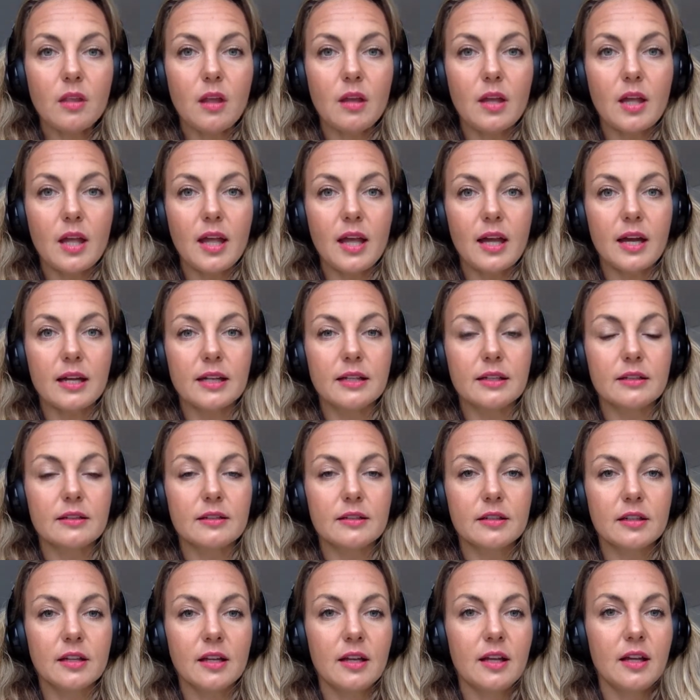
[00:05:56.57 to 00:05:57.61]

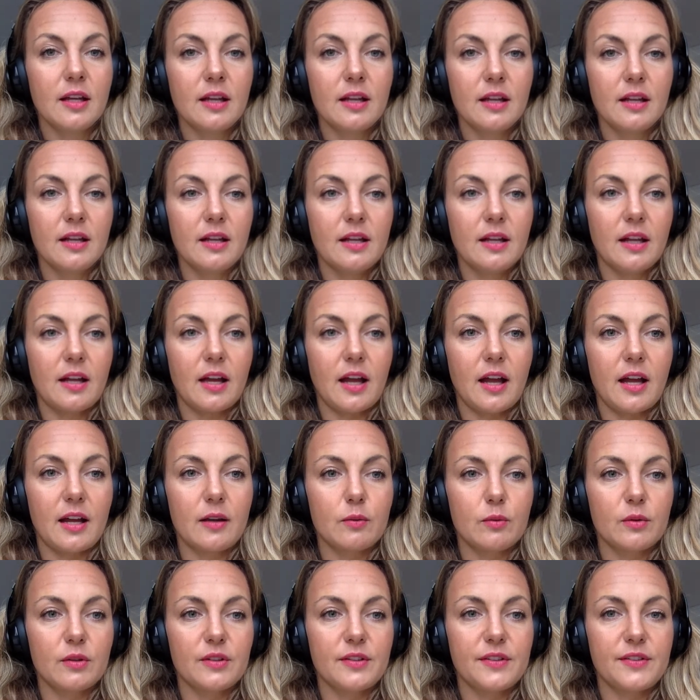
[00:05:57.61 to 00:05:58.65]
And I
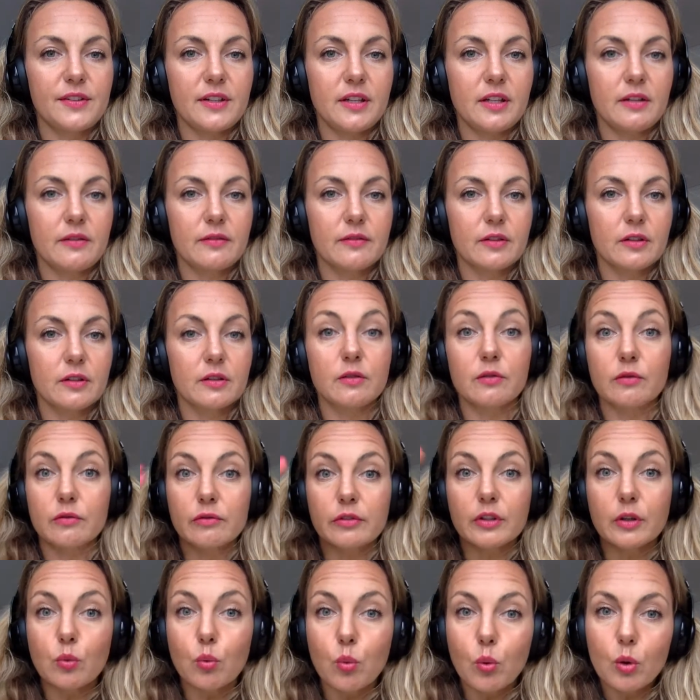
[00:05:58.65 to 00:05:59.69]
was even
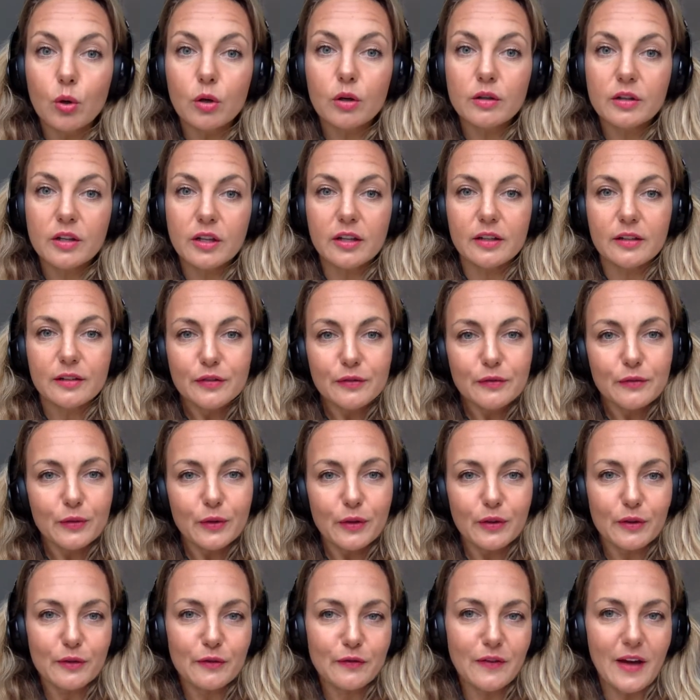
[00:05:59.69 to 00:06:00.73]
rewarded for
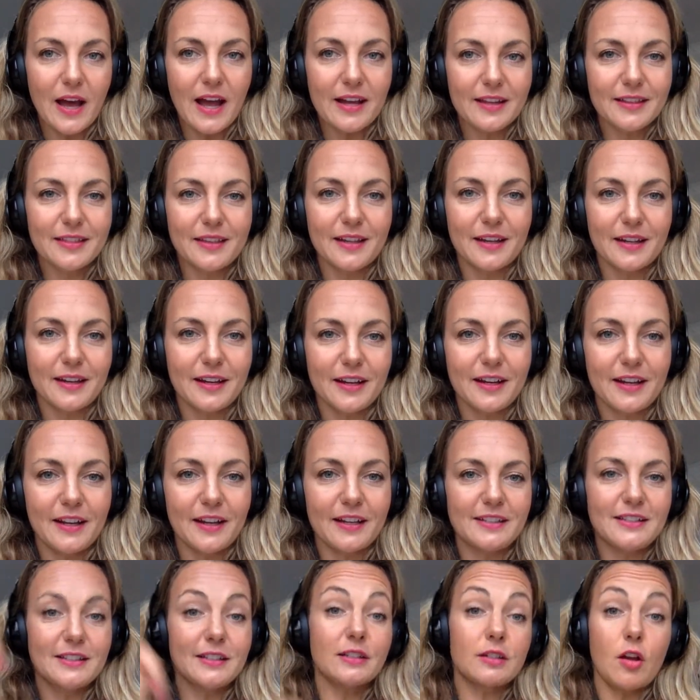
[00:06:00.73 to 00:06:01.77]
the fact that I
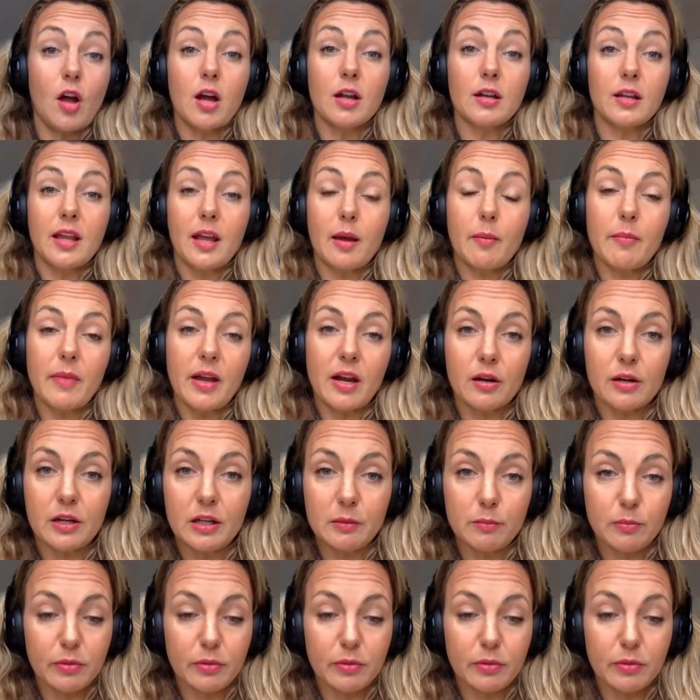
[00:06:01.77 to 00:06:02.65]
did not get married